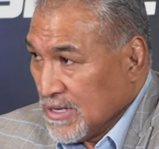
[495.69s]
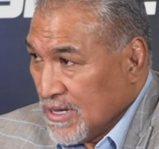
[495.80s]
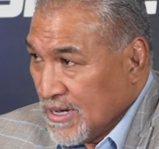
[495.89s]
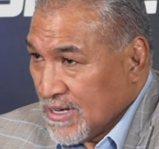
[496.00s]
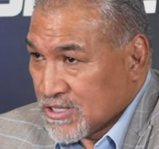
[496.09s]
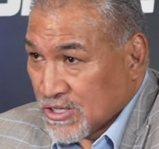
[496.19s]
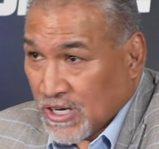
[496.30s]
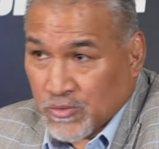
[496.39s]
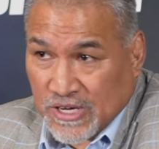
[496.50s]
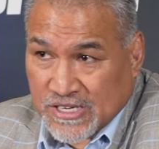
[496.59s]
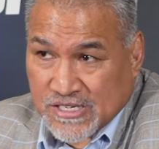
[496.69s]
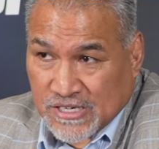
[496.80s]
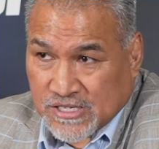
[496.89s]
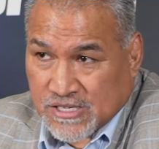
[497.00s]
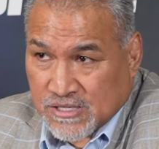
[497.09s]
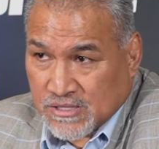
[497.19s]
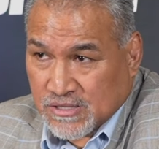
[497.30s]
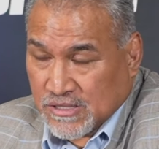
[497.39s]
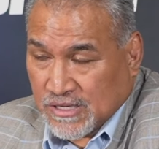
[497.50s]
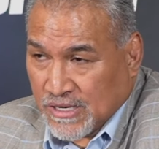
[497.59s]
and tonight we had six
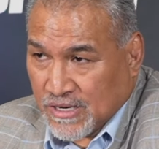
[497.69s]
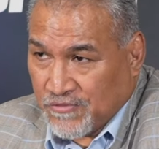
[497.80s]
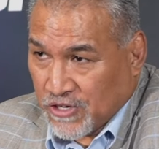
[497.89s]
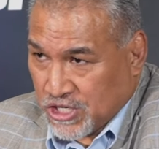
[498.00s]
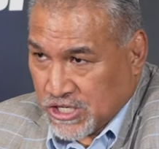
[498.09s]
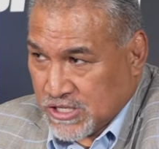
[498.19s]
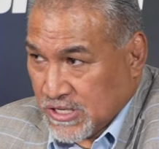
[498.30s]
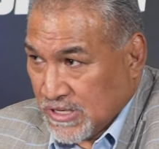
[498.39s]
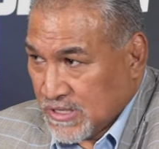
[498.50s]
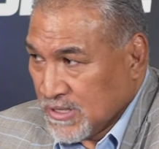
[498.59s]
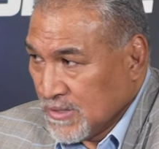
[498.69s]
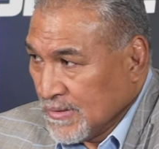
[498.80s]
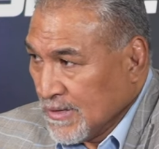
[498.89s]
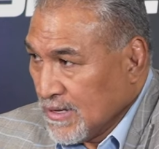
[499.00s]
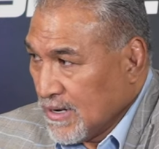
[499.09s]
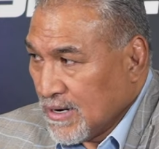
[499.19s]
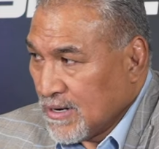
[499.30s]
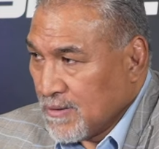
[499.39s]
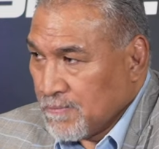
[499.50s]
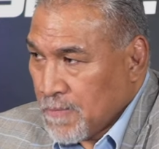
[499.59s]
uh, finishes. And
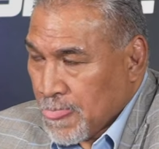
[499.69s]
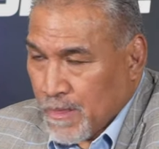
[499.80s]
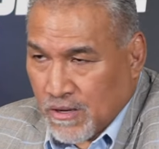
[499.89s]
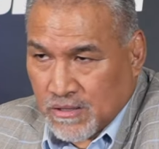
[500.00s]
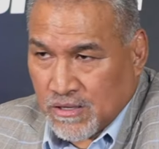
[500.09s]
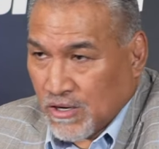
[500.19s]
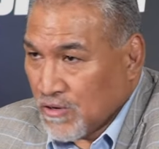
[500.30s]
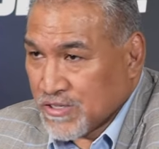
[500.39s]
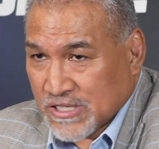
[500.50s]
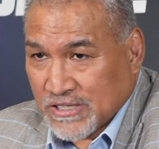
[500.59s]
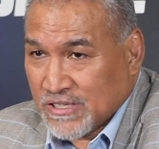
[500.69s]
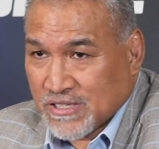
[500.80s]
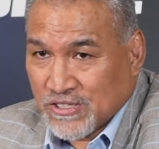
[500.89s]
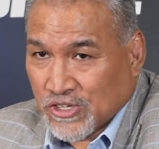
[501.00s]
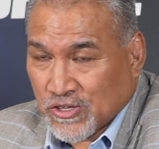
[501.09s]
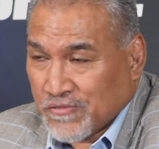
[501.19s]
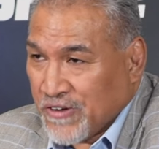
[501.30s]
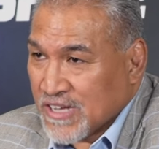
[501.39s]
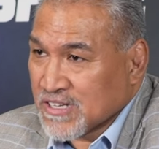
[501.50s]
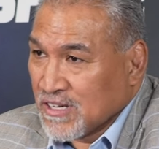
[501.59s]
um, obviously, you know the
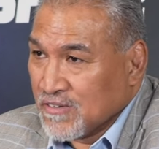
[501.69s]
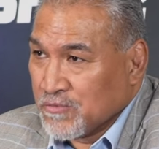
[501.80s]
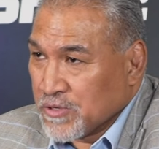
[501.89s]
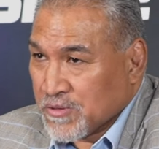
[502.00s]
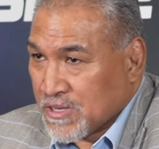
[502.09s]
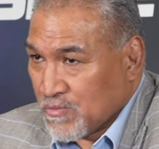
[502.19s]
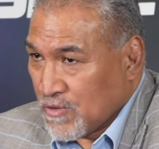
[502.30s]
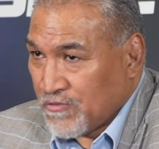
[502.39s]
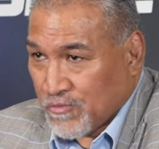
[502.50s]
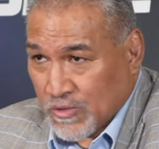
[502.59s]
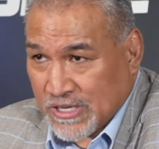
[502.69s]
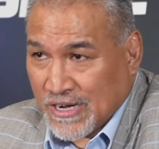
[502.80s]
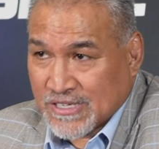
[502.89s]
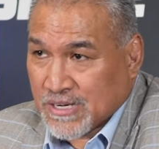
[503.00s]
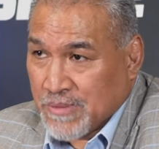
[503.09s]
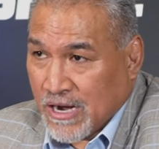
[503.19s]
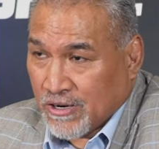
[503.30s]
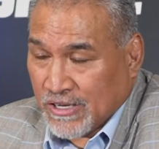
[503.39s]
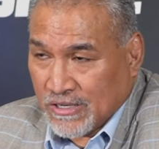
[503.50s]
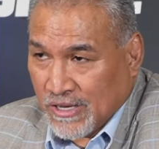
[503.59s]
fans love when when when guys come
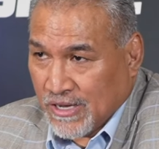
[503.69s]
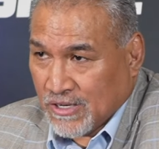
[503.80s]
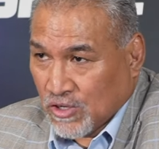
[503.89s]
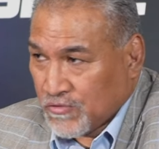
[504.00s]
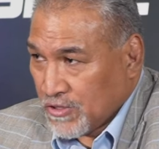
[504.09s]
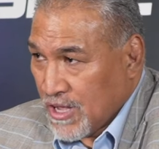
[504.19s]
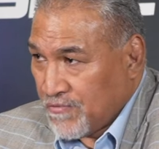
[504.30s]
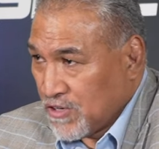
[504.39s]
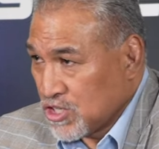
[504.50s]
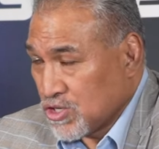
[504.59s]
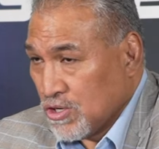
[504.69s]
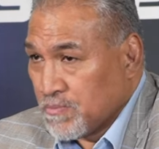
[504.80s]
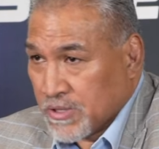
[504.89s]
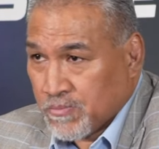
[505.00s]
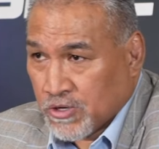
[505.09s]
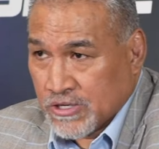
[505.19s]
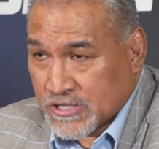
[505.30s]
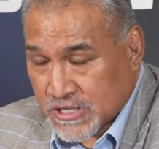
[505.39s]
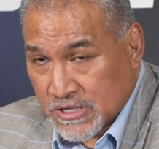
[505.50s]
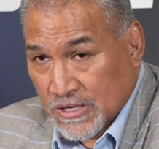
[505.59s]
out and, and look for that finish and earn big
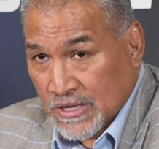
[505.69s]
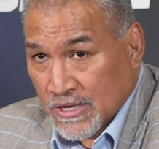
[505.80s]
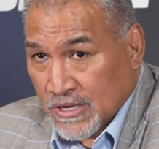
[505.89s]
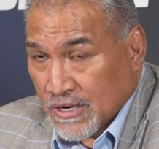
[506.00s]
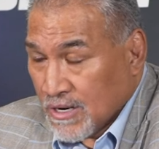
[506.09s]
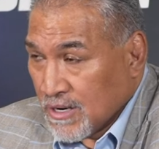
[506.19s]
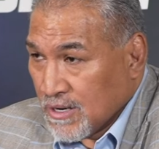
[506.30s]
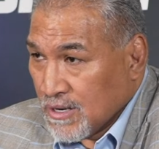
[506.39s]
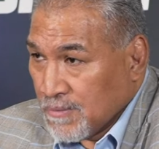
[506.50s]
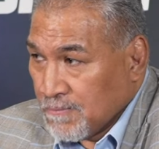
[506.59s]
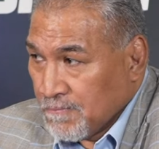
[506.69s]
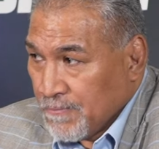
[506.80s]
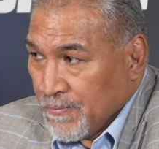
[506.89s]
points. Um,